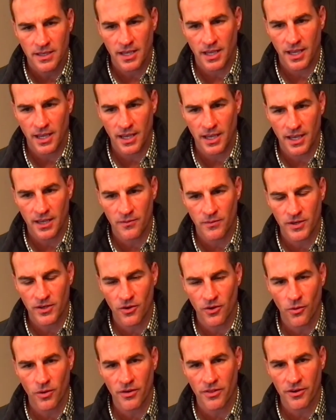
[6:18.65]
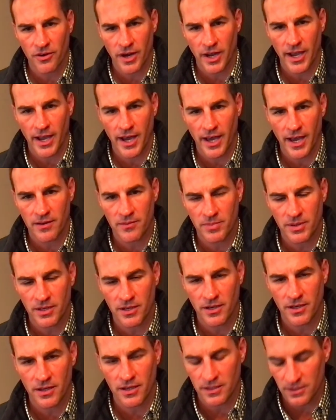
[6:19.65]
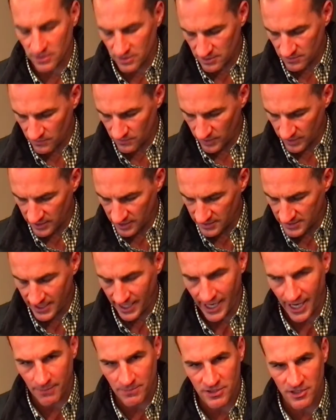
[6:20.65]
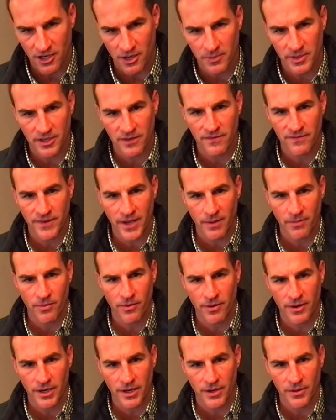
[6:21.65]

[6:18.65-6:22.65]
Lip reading: and we know where they're at, because when the tabs come in February,